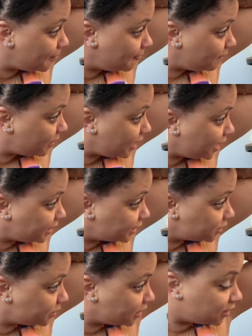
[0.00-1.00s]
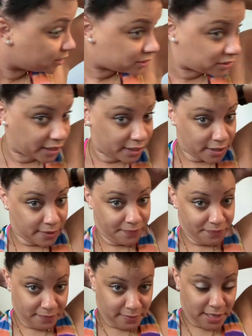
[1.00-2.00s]
Okay, that's what it looks like.
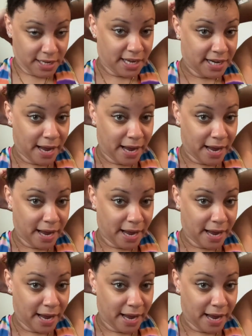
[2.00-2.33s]
And